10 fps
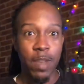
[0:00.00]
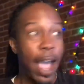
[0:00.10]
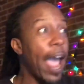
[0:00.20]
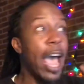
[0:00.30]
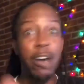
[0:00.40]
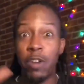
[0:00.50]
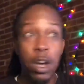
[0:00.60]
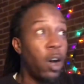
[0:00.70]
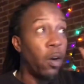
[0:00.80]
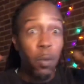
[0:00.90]
have
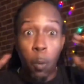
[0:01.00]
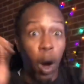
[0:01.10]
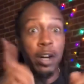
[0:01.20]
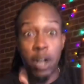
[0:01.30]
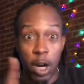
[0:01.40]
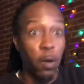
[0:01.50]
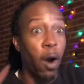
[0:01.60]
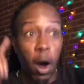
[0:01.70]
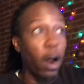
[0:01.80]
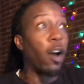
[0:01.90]
one color
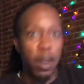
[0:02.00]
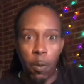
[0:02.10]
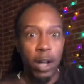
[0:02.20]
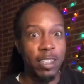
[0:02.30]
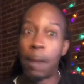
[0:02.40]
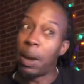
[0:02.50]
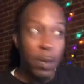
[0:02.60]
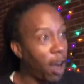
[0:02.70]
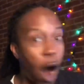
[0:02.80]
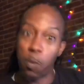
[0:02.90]
on all at once. That means
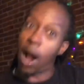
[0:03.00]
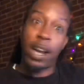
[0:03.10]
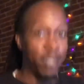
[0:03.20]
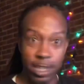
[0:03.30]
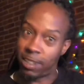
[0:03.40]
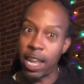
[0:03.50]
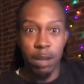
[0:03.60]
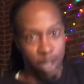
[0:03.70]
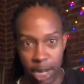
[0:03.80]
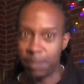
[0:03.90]
we all rocking to the
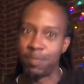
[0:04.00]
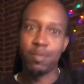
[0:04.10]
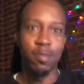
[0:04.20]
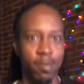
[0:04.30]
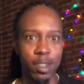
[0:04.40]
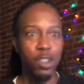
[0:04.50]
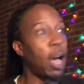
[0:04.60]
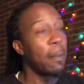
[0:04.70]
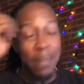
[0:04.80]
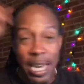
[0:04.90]
same shit. So
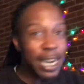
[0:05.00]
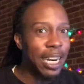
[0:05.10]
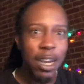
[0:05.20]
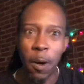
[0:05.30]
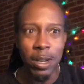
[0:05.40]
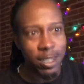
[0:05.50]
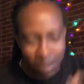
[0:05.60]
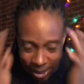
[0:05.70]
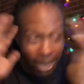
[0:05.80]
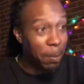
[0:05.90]
I immediately go into
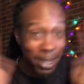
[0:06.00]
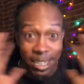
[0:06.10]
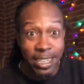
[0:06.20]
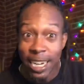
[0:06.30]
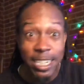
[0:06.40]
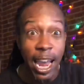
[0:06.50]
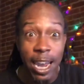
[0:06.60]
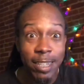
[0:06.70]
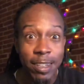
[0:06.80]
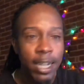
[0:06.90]
thinking about the
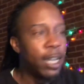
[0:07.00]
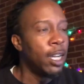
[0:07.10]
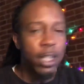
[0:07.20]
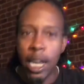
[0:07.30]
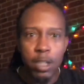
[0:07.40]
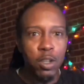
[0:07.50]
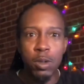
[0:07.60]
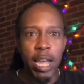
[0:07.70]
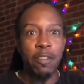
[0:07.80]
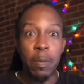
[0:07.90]
DJs. These
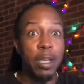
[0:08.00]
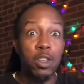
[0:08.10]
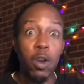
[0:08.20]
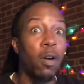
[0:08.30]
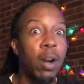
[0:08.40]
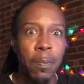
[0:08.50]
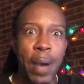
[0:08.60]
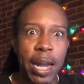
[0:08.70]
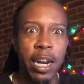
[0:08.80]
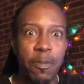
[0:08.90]
dudes have to be so
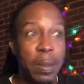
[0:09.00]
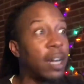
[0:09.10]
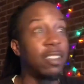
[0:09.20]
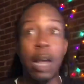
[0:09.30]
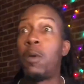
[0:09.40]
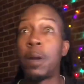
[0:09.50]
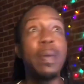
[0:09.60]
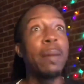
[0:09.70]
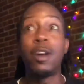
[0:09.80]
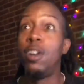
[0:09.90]
competitive because they want to
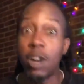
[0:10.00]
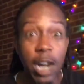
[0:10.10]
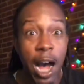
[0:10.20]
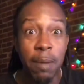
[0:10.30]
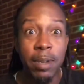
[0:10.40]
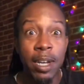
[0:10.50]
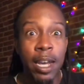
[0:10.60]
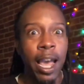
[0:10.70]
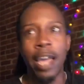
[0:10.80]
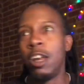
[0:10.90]
be able to look up,
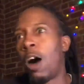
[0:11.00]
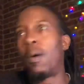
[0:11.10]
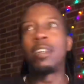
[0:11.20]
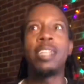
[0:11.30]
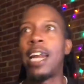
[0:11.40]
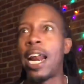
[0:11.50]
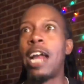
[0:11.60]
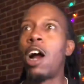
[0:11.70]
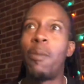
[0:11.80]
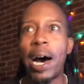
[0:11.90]
and you don't want to see that
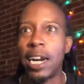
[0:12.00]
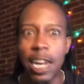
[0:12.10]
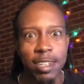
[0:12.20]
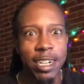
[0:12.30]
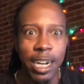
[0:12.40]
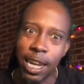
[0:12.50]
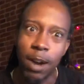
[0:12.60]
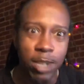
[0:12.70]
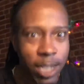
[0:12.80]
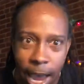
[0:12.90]
ain't nobody listening to
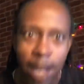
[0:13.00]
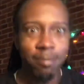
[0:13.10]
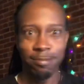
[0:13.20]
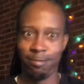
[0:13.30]
your shit.